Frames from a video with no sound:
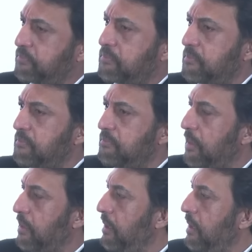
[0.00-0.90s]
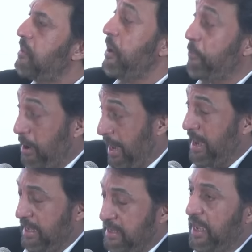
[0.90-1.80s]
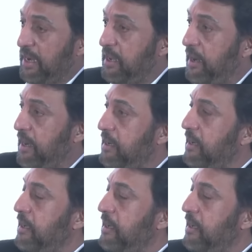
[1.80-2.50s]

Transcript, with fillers: 3.9. 3.9, exactly mm-hmm. right. Mm-hmm.